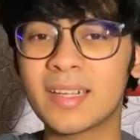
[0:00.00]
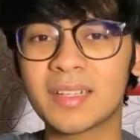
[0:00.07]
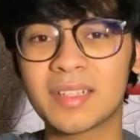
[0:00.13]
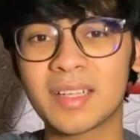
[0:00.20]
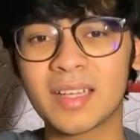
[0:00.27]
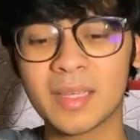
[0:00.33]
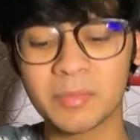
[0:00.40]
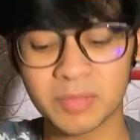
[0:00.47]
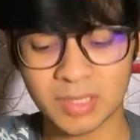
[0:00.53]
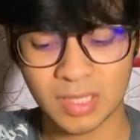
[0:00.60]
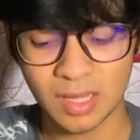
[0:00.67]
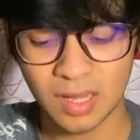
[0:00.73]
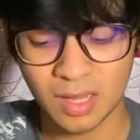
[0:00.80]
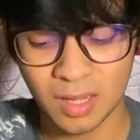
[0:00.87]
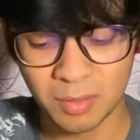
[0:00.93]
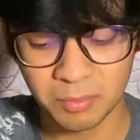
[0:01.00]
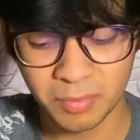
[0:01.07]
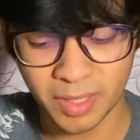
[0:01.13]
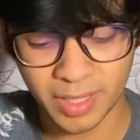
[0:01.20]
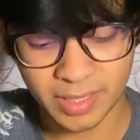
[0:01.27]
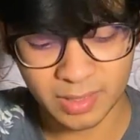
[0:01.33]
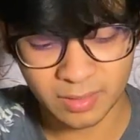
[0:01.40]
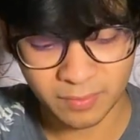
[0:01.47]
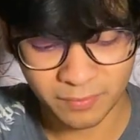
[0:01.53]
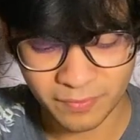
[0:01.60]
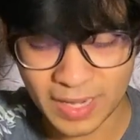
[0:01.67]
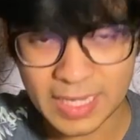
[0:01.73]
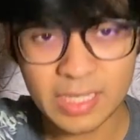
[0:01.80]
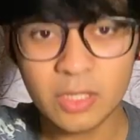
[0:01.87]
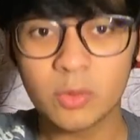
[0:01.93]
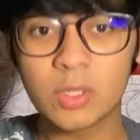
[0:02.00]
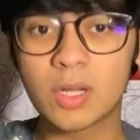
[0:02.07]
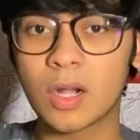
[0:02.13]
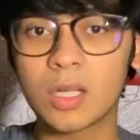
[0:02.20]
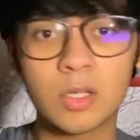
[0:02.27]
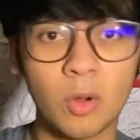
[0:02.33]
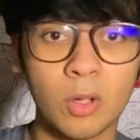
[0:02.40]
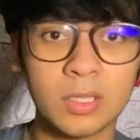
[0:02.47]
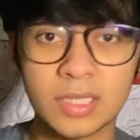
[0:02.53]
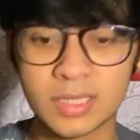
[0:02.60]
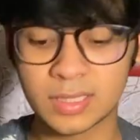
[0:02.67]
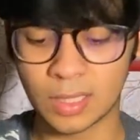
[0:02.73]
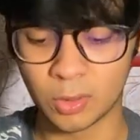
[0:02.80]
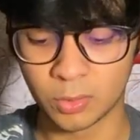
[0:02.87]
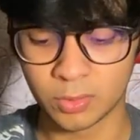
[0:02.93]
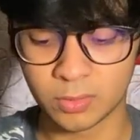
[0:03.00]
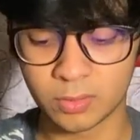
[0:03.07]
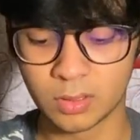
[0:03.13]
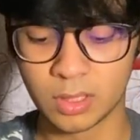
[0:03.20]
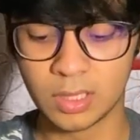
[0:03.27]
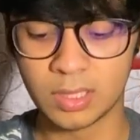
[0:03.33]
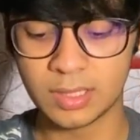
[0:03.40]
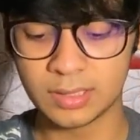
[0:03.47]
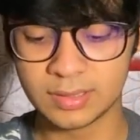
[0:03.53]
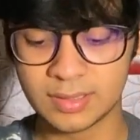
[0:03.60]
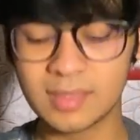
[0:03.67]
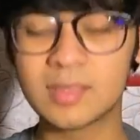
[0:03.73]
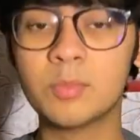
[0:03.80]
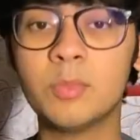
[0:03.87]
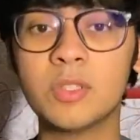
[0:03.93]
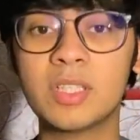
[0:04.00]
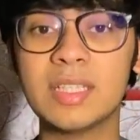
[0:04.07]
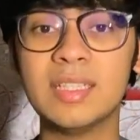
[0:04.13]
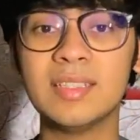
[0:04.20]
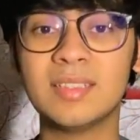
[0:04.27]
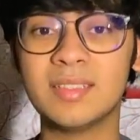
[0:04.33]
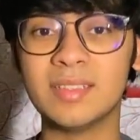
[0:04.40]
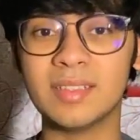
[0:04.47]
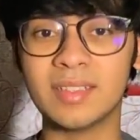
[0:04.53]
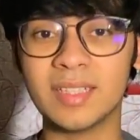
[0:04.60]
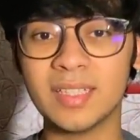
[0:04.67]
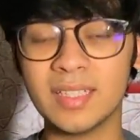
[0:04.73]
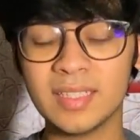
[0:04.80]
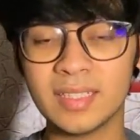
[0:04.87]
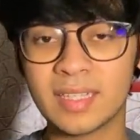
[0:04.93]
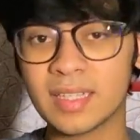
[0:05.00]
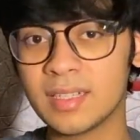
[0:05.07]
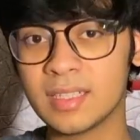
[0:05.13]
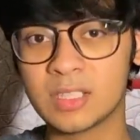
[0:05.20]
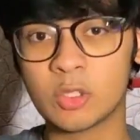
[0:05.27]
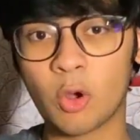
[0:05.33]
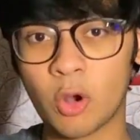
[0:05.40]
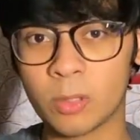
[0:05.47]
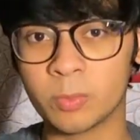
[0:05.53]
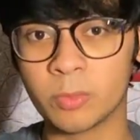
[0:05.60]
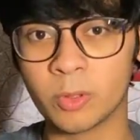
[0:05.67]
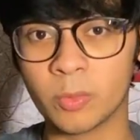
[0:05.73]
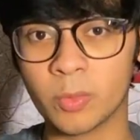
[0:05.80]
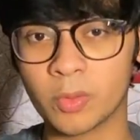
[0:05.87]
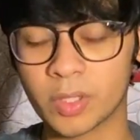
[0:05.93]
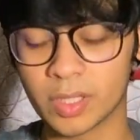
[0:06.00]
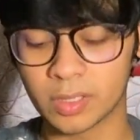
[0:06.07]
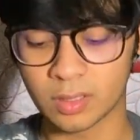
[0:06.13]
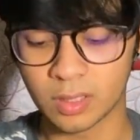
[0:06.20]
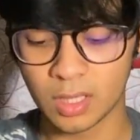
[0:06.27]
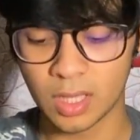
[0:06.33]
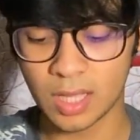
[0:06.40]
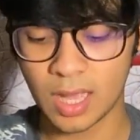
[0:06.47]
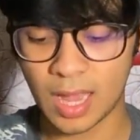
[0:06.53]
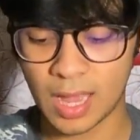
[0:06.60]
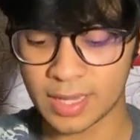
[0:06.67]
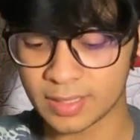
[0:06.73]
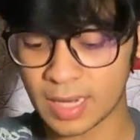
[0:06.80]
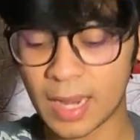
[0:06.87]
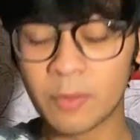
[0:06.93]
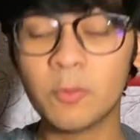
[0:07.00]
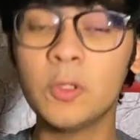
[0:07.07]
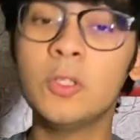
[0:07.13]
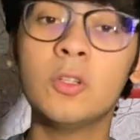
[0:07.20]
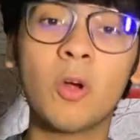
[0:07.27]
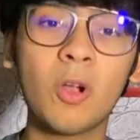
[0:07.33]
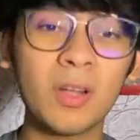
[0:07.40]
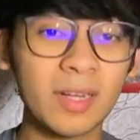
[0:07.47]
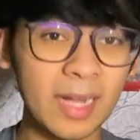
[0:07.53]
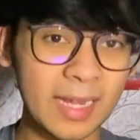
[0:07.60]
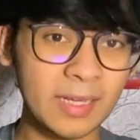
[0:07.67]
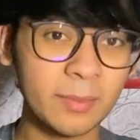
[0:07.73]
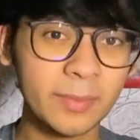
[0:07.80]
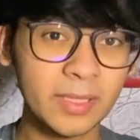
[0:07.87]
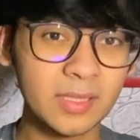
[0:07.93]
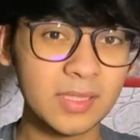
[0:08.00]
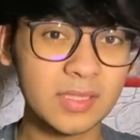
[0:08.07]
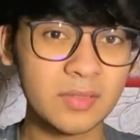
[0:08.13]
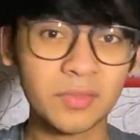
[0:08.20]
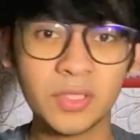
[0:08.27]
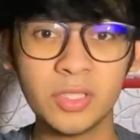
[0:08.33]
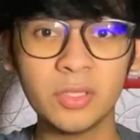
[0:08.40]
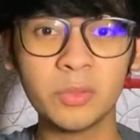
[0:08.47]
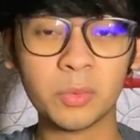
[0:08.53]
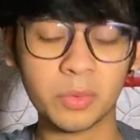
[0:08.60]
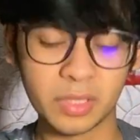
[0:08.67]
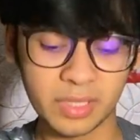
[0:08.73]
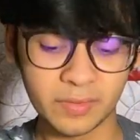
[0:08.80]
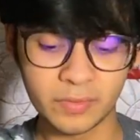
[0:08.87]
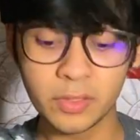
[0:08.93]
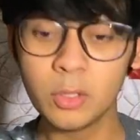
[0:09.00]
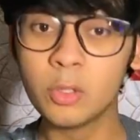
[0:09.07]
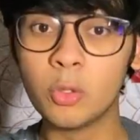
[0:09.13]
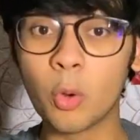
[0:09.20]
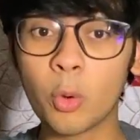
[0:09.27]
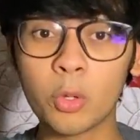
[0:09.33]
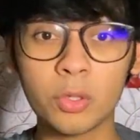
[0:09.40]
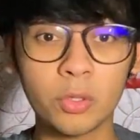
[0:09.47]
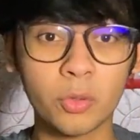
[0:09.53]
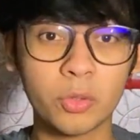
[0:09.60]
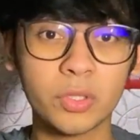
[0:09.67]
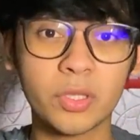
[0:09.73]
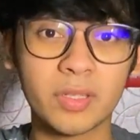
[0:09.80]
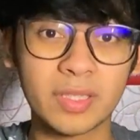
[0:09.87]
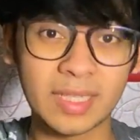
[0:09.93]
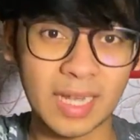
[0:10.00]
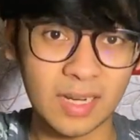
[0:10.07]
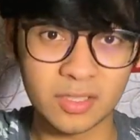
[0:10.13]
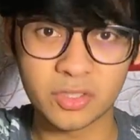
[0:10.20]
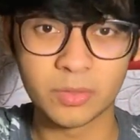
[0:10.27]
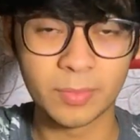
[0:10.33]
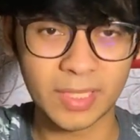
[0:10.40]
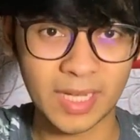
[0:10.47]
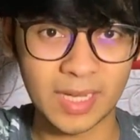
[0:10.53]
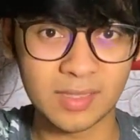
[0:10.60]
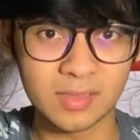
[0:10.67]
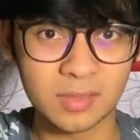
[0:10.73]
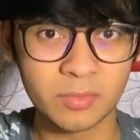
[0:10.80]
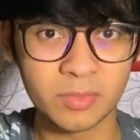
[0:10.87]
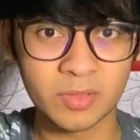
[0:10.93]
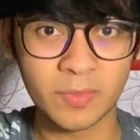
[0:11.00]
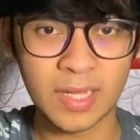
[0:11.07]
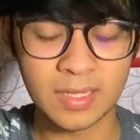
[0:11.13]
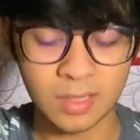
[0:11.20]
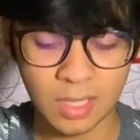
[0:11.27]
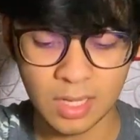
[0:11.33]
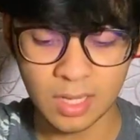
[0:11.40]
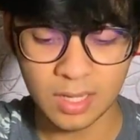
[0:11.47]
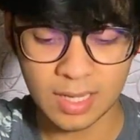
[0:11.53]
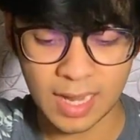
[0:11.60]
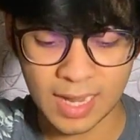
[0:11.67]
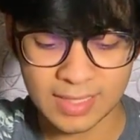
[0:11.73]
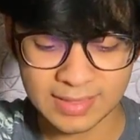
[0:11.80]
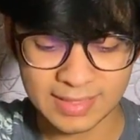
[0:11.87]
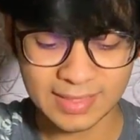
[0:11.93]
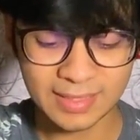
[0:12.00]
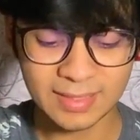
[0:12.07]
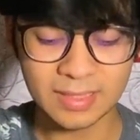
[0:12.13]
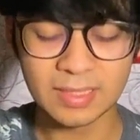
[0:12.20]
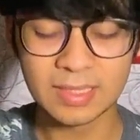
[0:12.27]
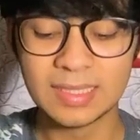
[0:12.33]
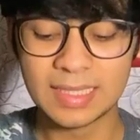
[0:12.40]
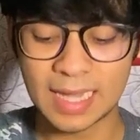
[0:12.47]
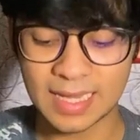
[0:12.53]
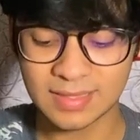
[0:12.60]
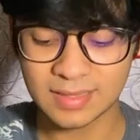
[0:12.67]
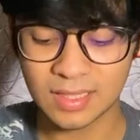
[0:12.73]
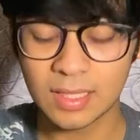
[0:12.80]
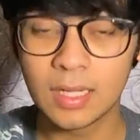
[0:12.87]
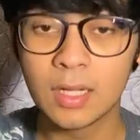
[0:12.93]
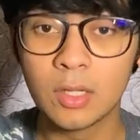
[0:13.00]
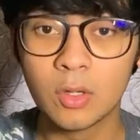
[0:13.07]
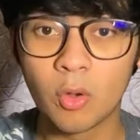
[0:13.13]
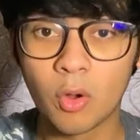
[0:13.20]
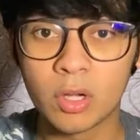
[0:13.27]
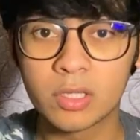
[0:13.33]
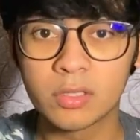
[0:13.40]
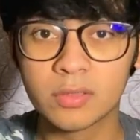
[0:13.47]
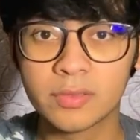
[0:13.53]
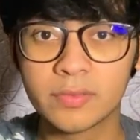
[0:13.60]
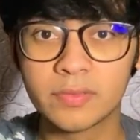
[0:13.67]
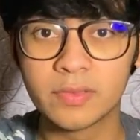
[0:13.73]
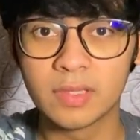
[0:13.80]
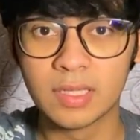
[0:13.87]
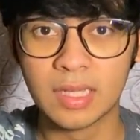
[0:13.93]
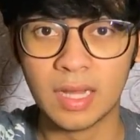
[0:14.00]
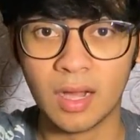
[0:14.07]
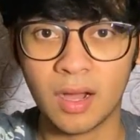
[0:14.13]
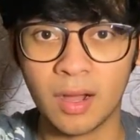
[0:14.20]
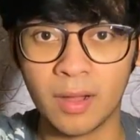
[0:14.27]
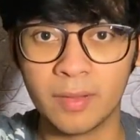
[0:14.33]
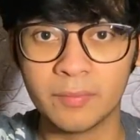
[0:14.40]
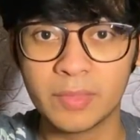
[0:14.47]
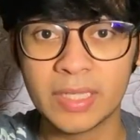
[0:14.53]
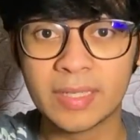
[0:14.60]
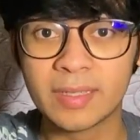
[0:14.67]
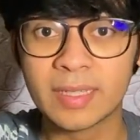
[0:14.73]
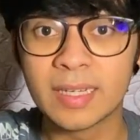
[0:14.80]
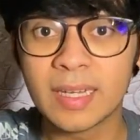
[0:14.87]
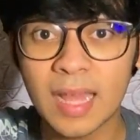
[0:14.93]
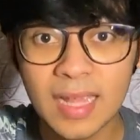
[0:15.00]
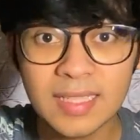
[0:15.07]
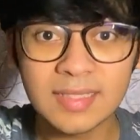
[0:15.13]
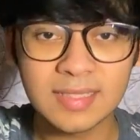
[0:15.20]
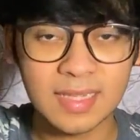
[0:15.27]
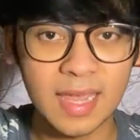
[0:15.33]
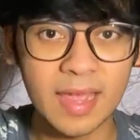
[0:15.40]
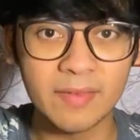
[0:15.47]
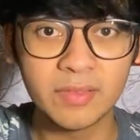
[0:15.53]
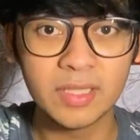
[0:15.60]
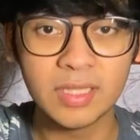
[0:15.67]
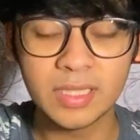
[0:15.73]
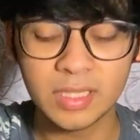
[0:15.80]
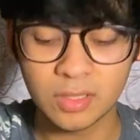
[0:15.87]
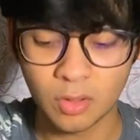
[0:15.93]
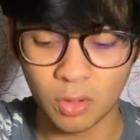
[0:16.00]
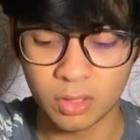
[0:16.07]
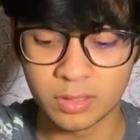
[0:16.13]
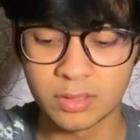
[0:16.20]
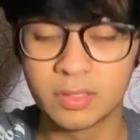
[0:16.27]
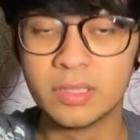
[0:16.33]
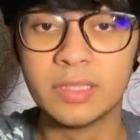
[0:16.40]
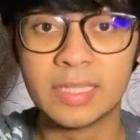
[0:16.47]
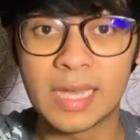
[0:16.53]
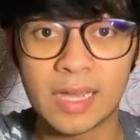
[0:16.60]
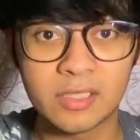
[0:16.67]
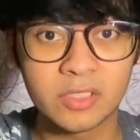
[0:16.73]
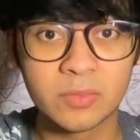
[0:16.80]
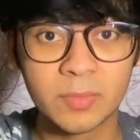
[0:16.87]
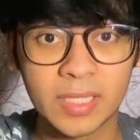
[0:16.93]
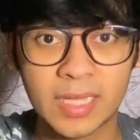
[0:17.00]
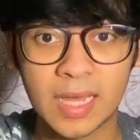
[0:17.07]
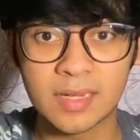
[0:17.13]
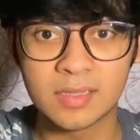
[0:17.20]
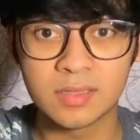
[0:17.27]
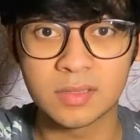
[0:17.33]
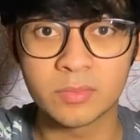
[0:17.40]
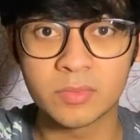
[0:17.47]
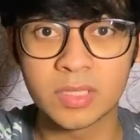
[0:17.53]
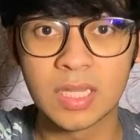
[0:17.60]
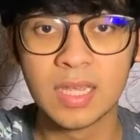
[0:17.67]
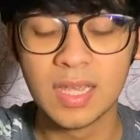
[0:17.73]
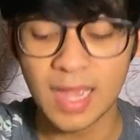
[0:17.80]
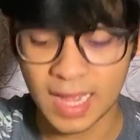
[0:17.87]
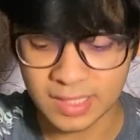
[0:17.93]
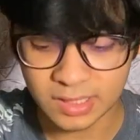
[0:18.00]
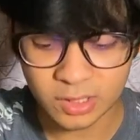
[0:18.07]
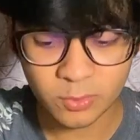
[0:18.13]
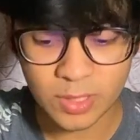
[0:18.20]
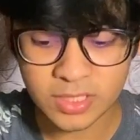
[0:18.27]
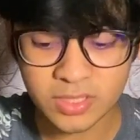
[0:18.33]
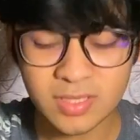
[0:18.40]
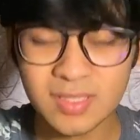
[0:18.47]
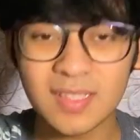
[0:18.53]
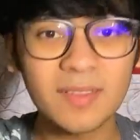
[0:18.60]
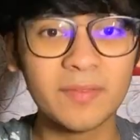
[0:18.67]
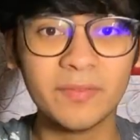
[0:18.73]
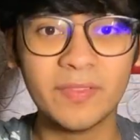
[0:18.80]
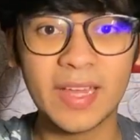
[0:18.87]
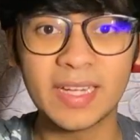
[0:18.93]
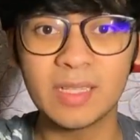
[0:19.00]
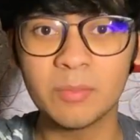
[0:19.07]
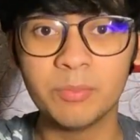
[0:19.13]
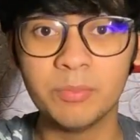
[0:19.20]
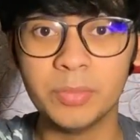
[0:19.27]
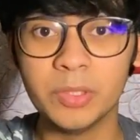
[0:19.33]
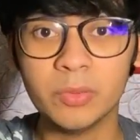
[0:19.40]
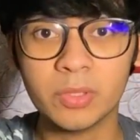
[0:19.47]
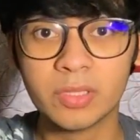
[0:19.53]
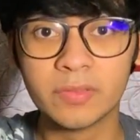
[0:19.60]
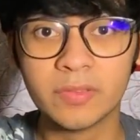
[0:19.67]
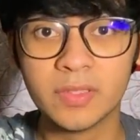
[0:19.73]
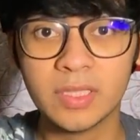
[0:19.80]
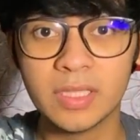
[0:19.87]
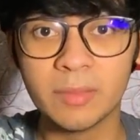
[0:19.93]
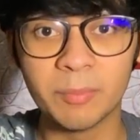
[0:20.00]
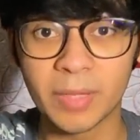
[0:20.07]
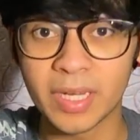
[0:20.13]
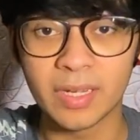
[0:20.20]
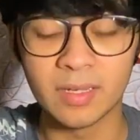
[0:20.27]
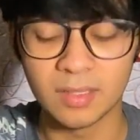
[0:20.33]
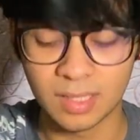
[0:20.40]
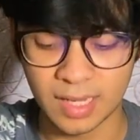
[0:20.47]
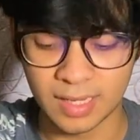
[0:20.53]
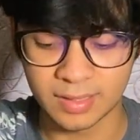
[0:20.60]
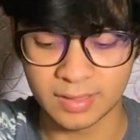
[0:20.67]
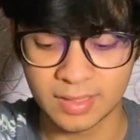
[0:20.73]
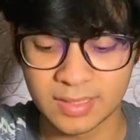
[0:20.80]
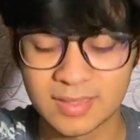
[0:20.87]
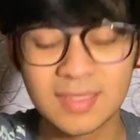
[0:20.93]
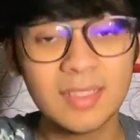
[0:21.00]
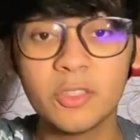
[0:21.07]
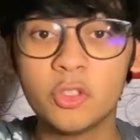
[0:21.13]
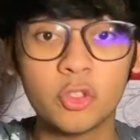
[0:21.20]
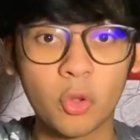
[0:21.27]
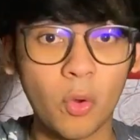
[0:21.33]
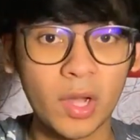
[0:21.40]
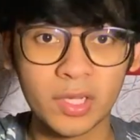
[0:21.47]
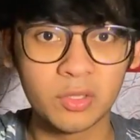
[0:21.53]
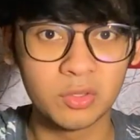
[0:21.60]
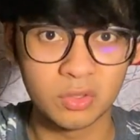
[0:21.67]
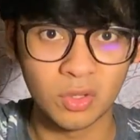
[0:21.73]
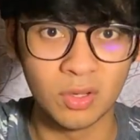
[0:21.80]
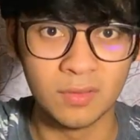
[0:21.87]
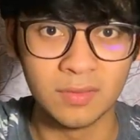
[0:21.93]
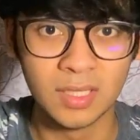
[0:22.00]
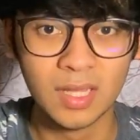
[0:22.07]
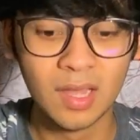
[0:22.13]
at times. But when you cut all that out, this book is really, really thought-provoking. And I would not recommend this for you if you don't know your reaction mechanisms well, as it has a lot of, it relies heavily on reaction mechanisms, and the questions are very beautifully made and it's a joy to solve.